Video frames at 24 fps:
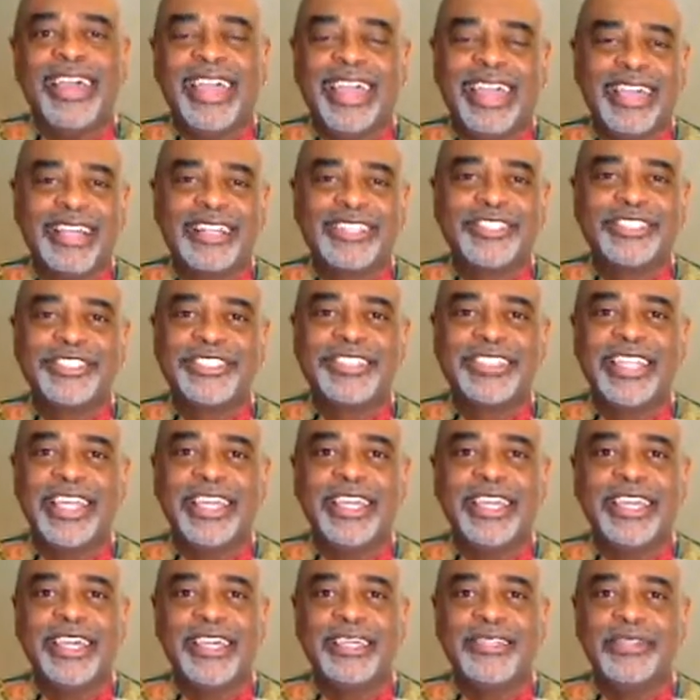
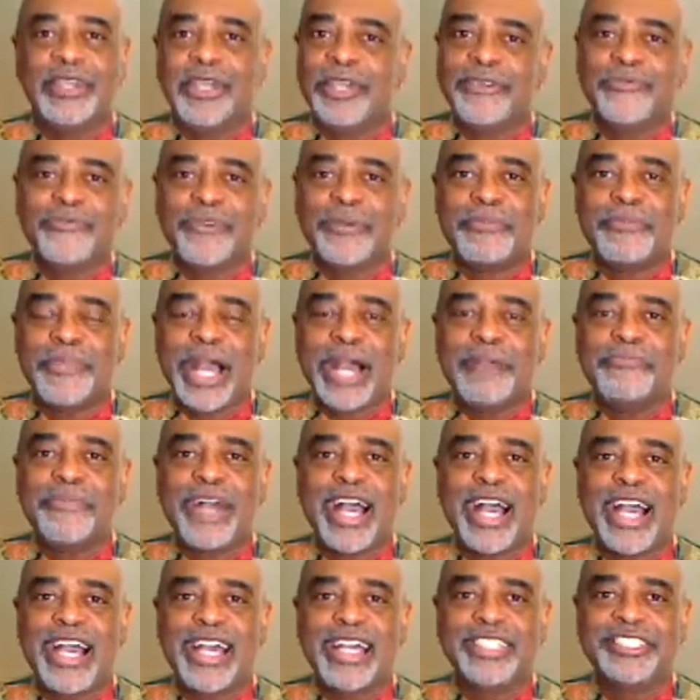extend from my
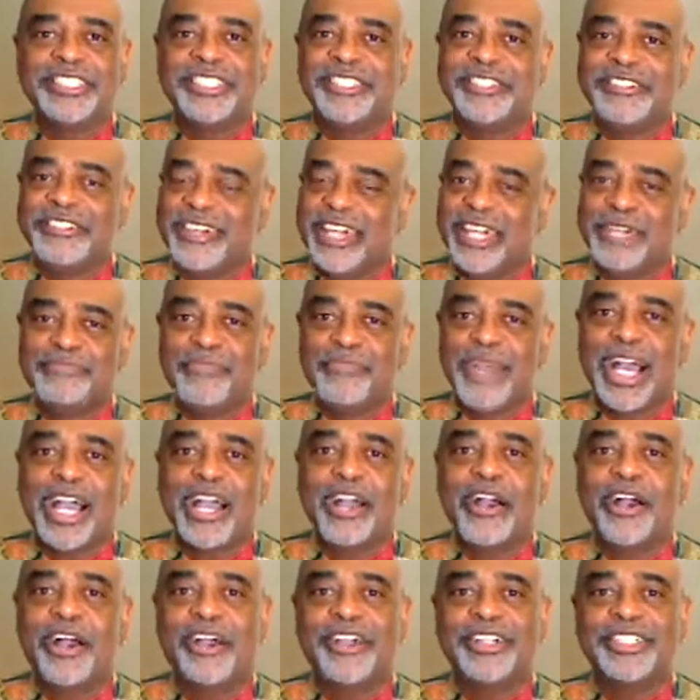mind and my
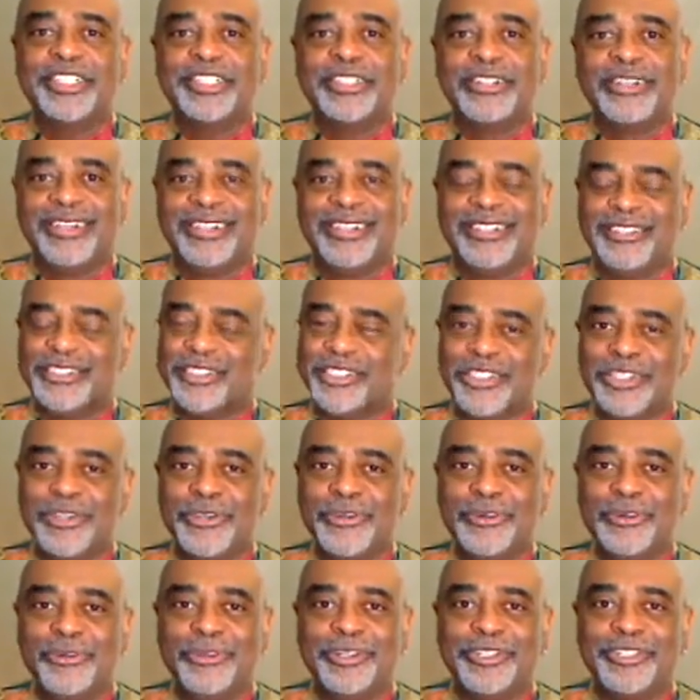heart to
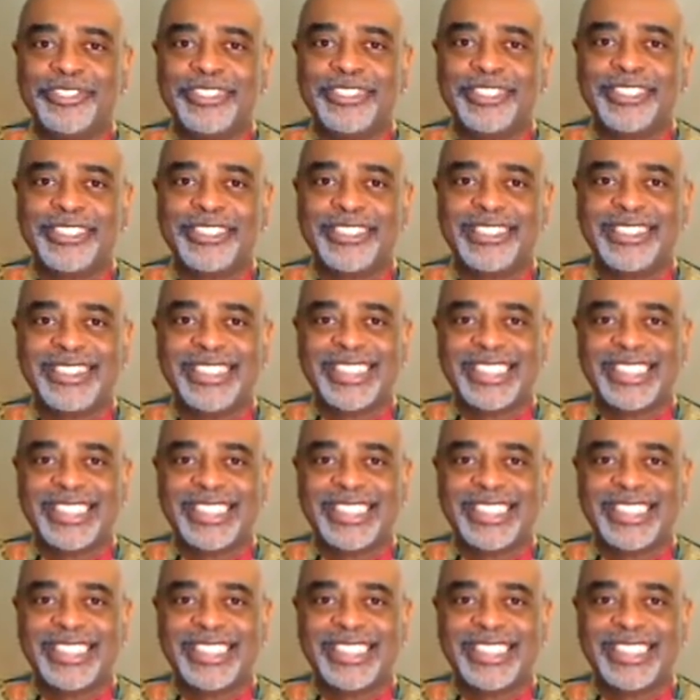yours.